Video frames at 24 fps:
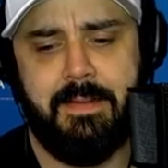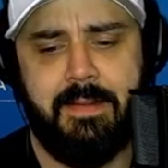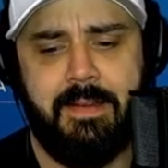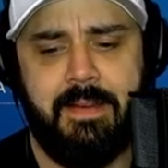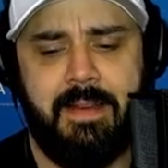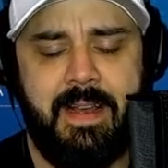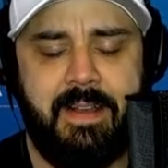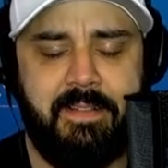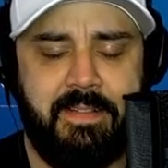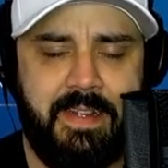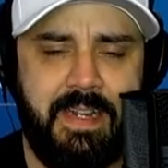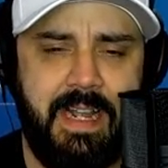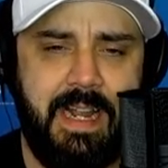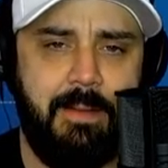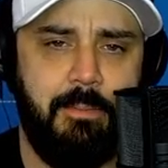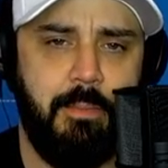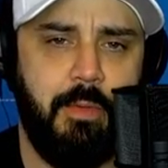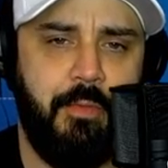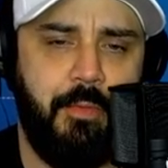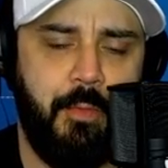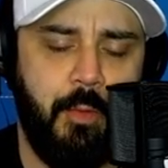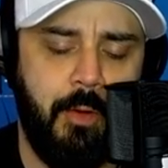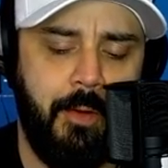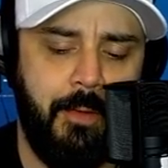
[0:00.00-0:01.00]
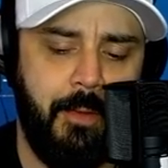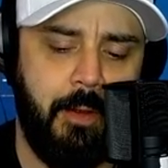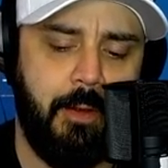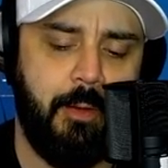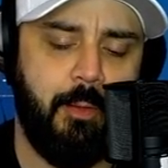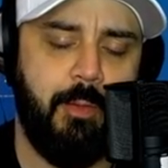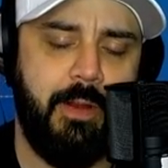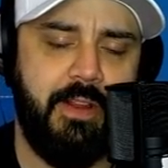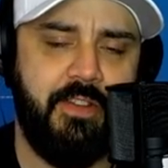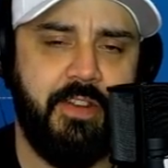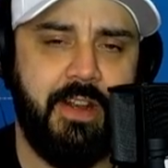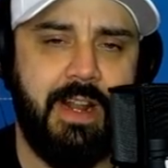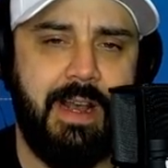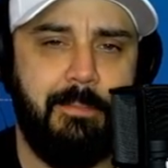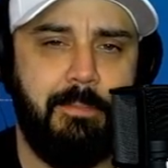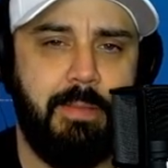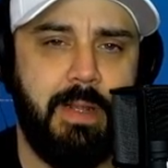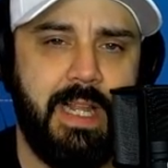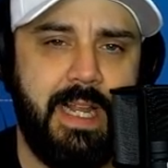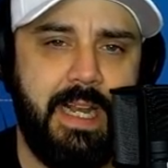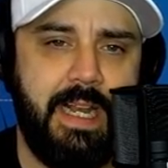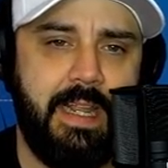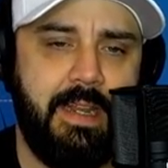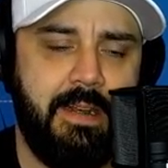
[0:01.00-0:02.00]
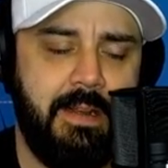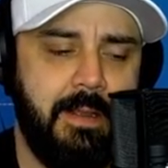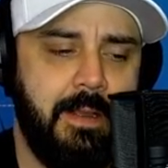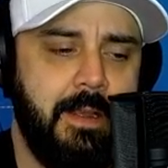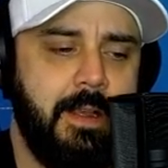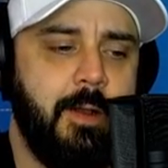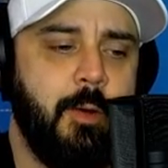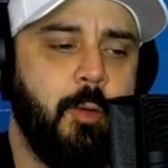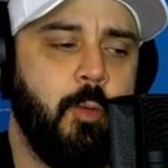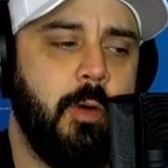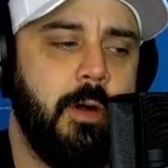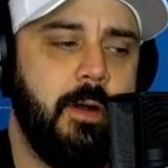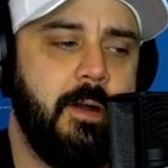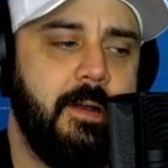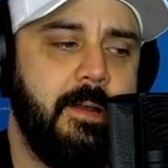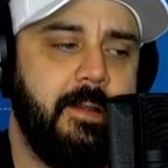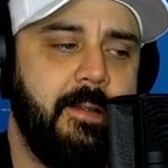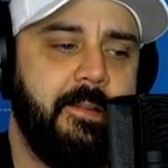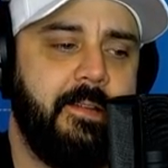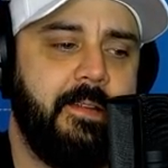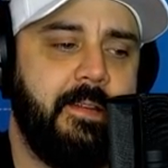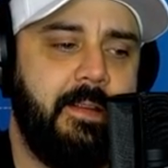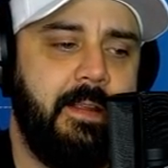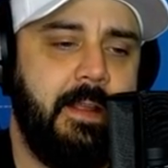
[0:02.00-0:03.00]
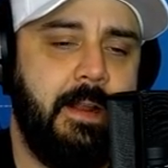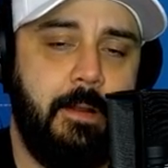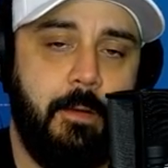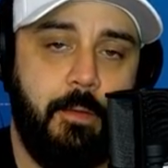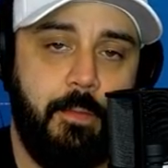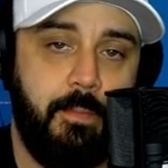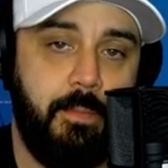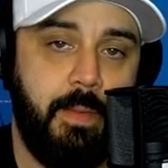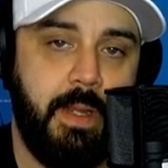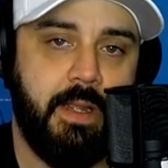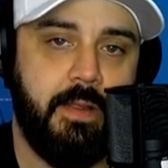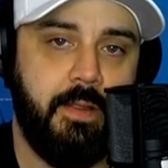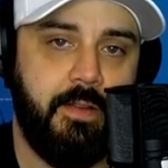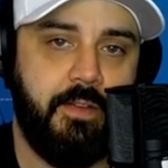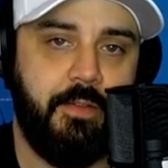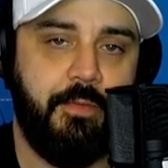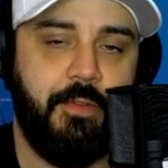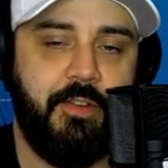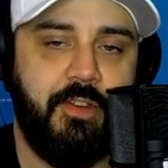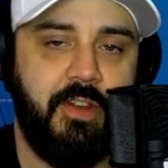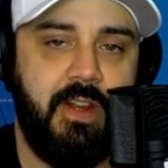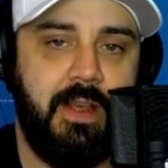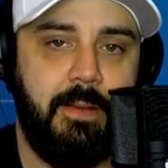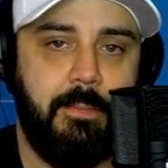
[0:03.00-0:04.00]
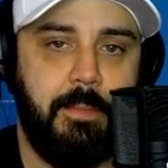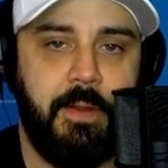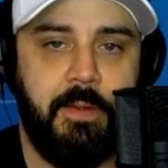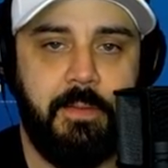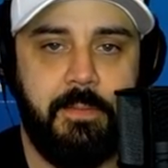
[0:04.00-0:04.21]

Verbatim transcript: As stated before, the only reason I played it was, you know, because of Snip.